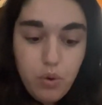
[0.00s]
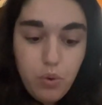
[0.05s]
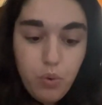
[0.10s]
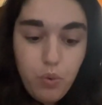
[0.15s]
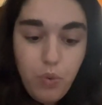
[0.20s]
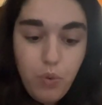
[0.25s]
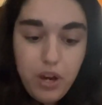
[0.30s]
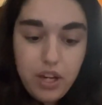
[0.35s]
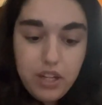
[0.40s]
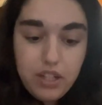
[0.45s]

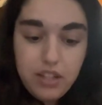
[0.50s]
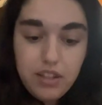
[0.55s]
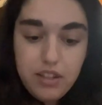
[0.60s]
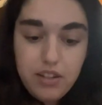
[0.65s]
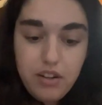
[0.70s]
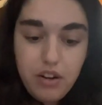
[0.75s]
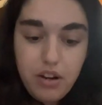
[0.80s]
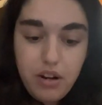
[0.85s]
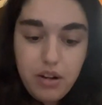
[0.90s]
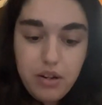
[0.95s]
when
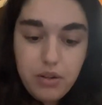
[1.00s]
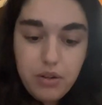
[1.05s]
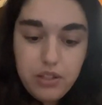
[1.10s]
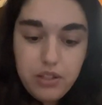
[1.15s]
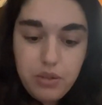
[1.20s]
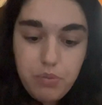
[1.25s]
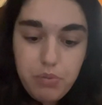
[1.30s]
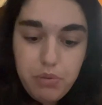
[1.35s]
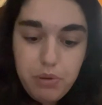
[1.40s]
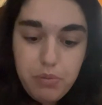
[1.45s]
there are
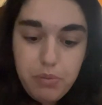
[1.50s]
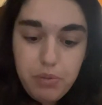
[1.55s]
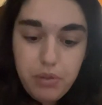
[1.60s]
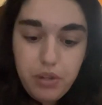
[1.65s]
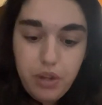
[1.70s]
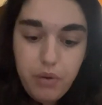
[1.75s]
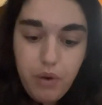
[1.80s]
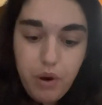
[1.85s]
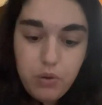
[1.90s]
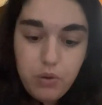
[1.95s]
other people
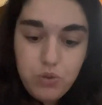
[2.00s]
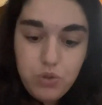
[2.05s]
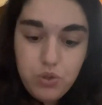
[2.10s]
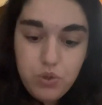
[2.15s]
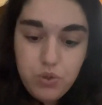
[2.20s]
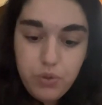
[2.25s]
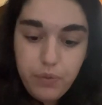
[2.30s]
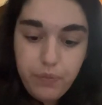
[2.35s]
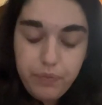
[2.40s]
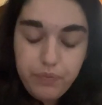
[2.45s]
around
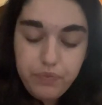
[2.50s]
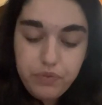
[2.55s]
you,